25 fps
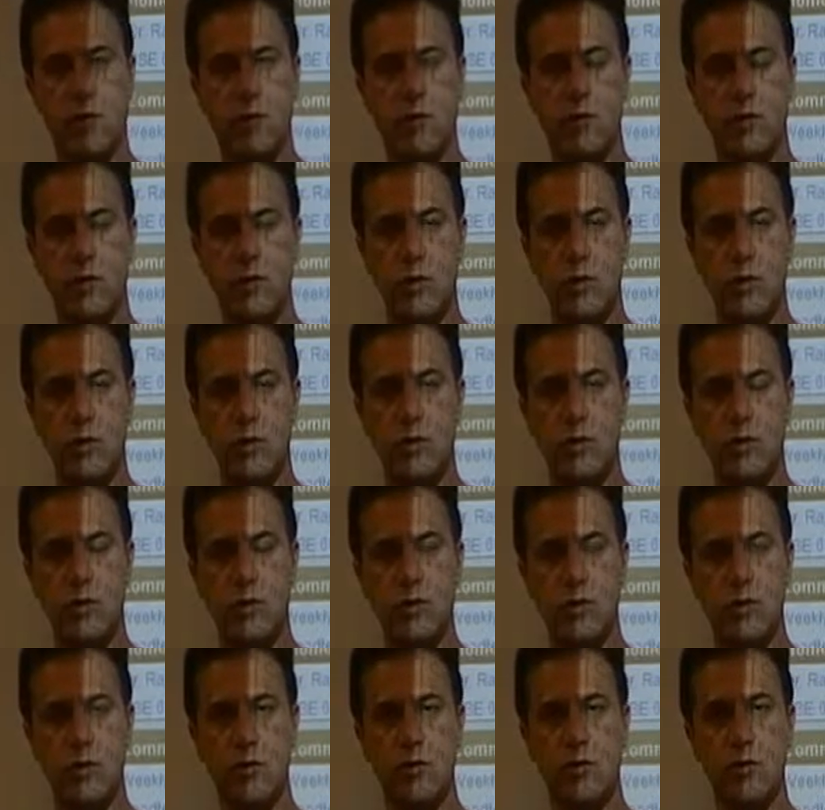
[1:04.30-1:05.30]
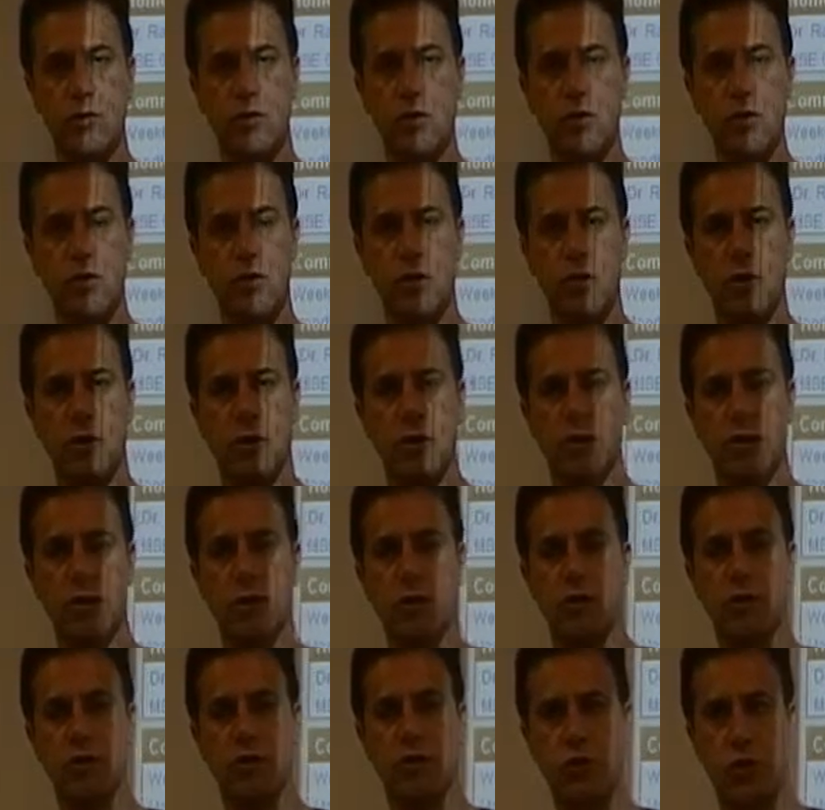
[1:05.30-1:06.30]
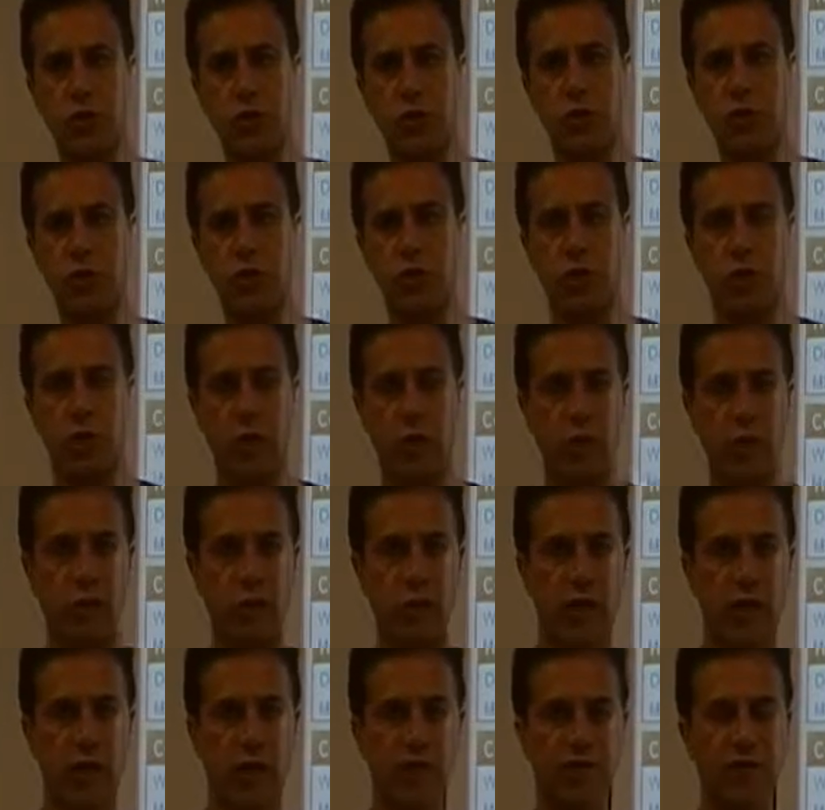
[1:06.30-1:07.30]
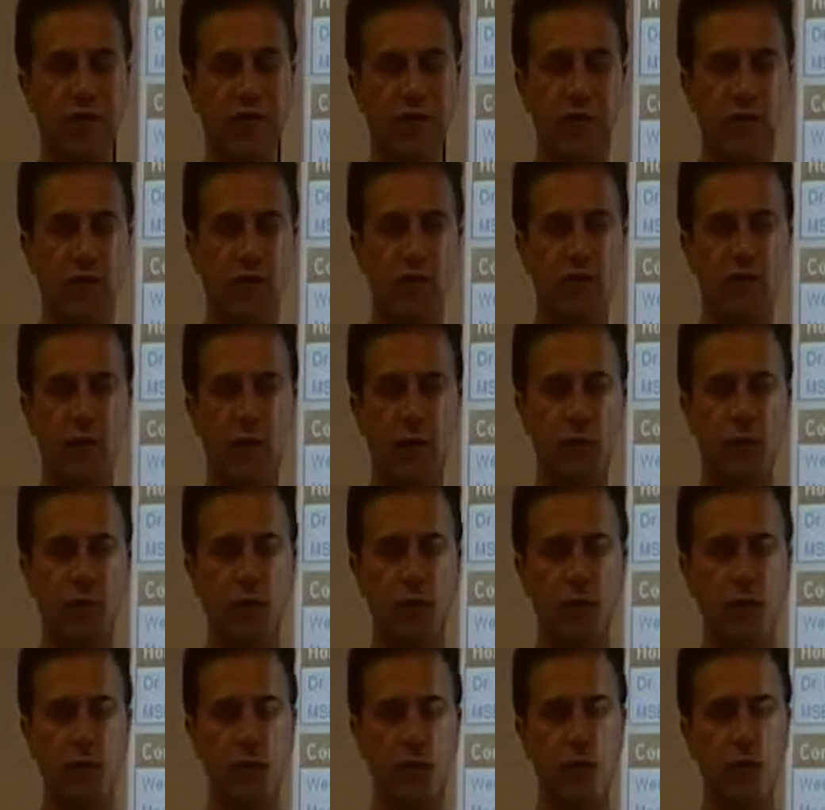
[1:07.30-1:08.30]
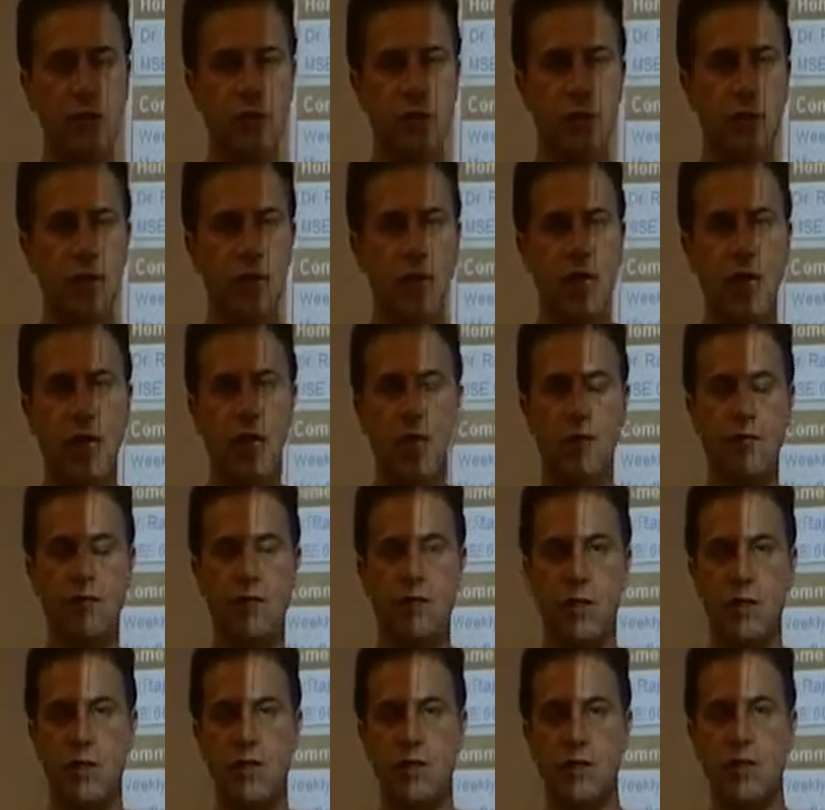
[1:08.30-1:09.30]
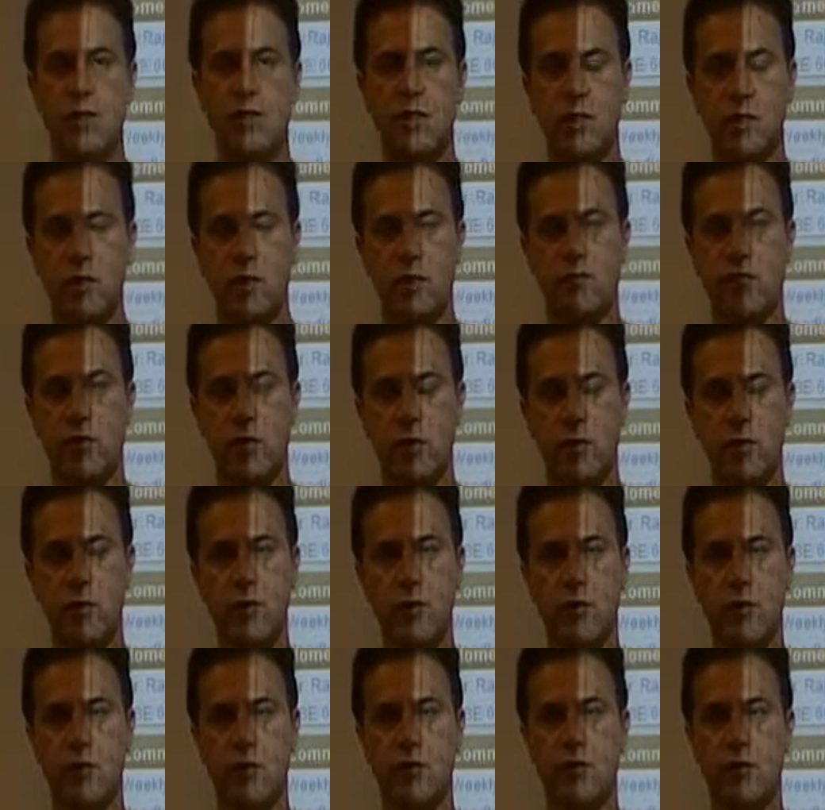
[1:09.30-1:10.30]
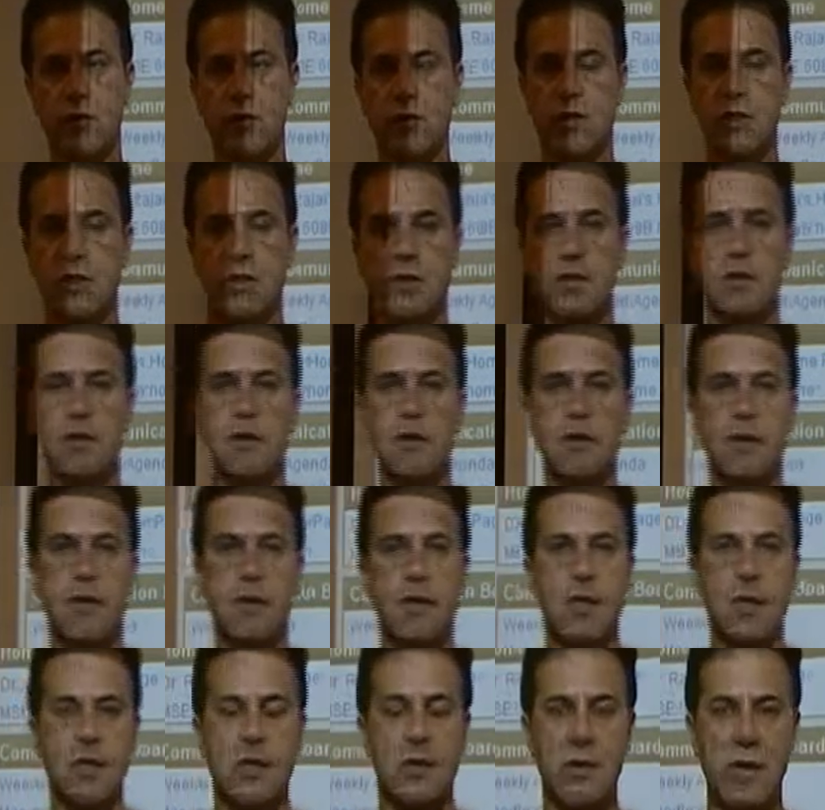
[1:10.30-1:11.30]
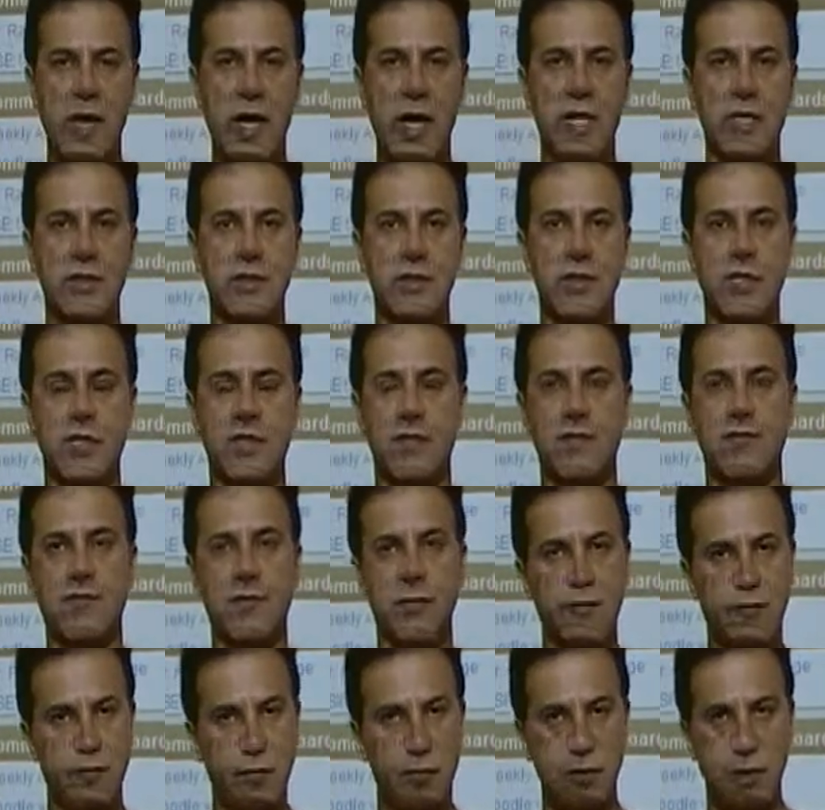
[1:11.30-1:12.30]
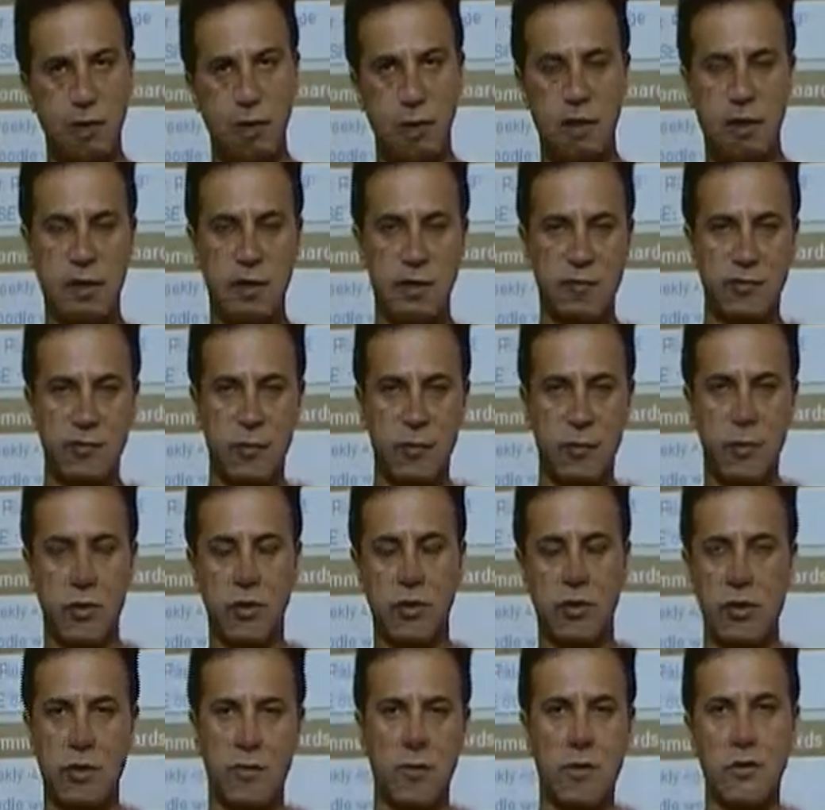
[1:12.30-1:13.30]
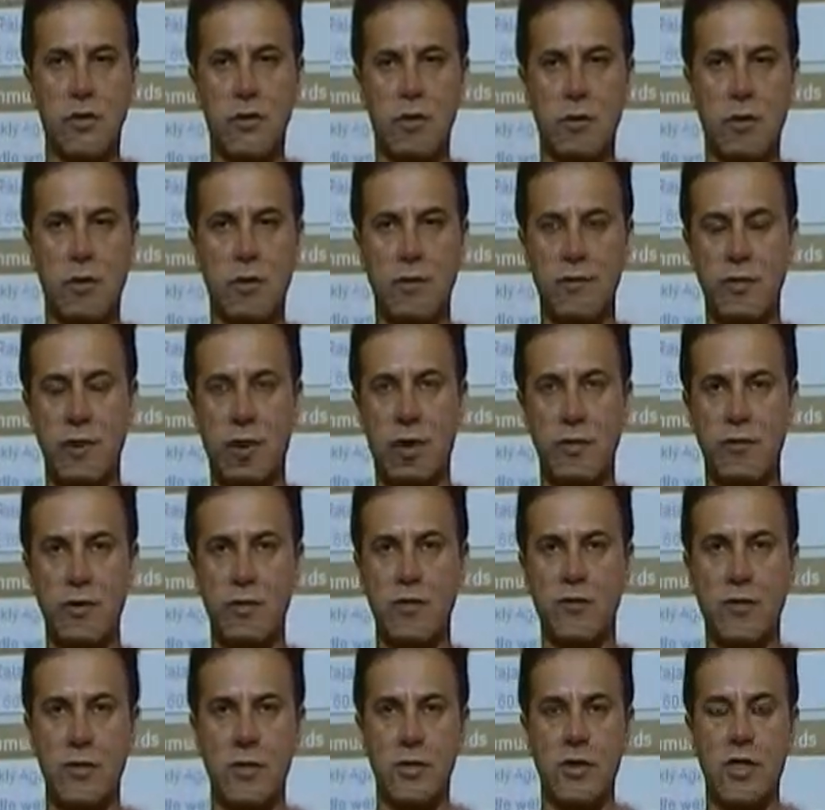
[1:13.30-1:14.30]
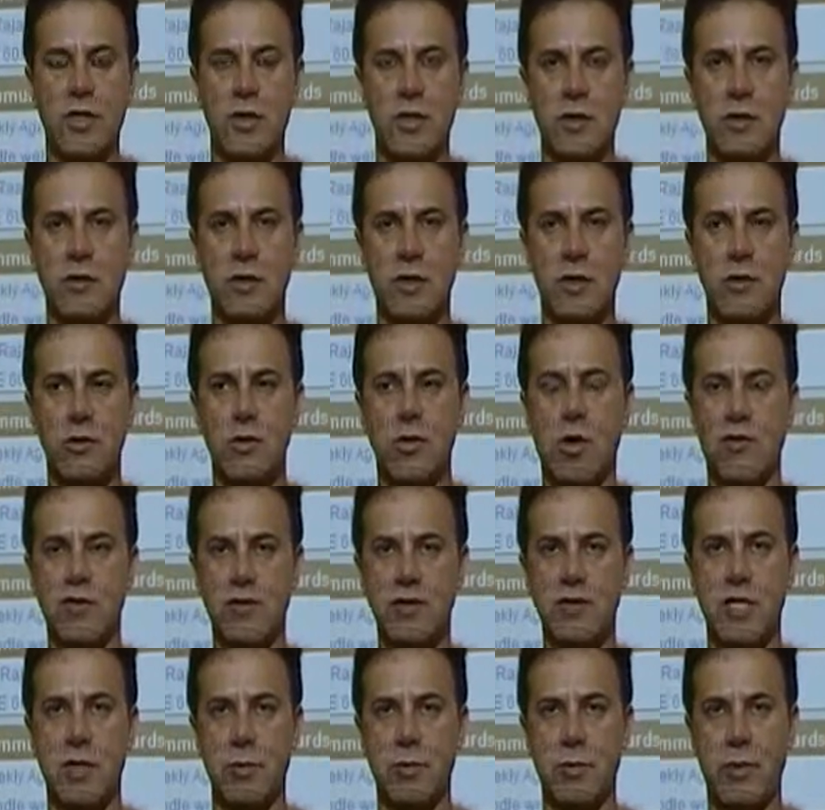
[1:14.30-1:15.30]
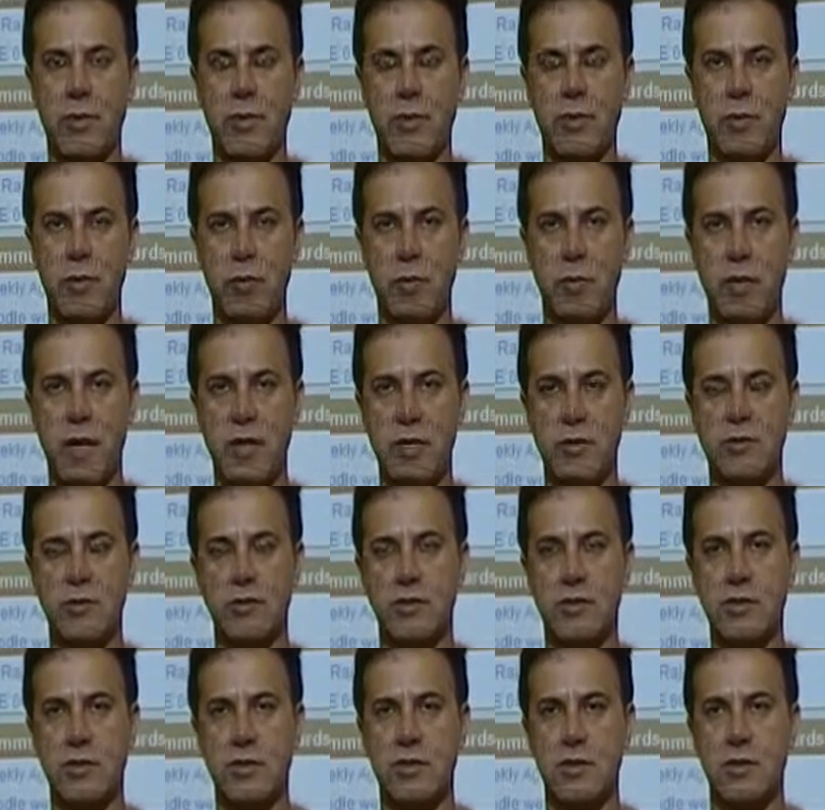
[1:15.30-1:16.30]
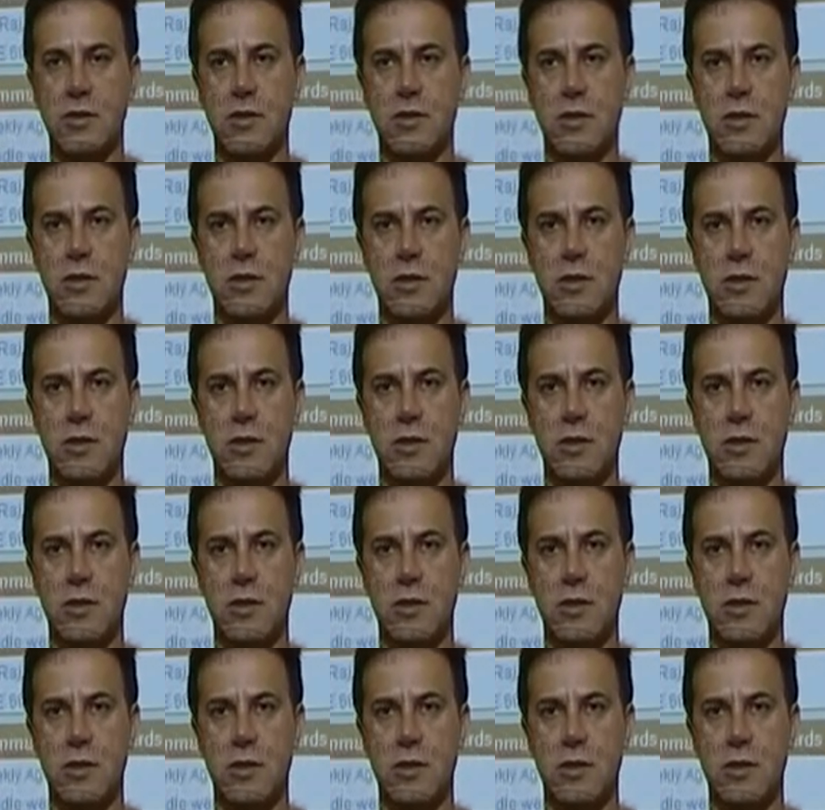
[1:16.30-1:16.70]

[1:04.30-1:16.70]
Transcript: I'm going to show you how you navigate the website and what is needed from you for this class. And if you forget, as most of us, we always forget, you always can go back to this